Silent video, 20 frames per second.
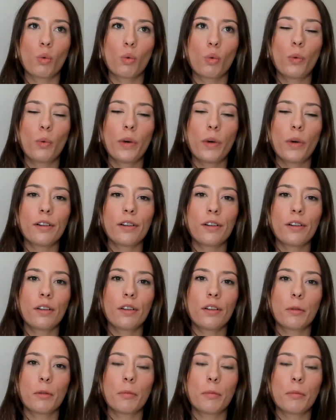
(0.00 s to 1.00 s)

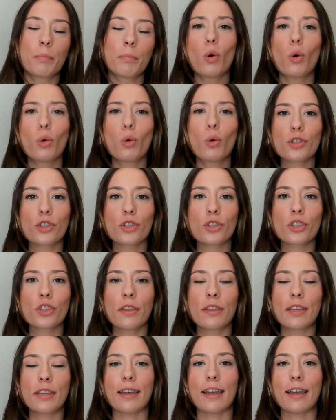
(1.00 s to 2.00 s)
will bolster
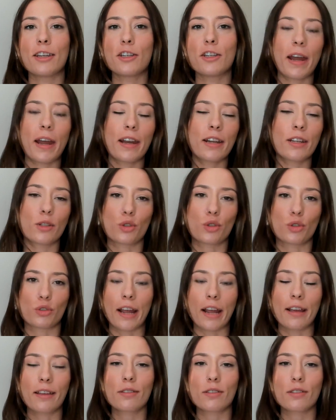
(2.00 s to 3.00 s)
the independent
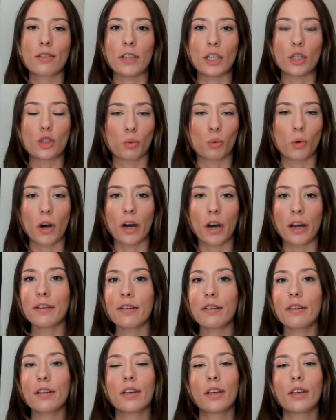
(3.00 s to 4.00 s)
strengths of each
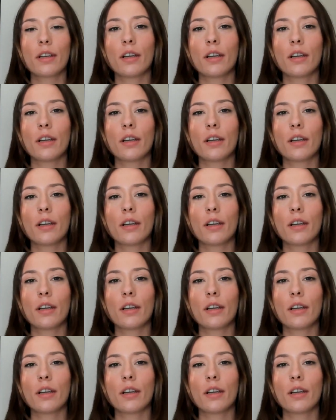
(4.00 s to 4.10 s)
one.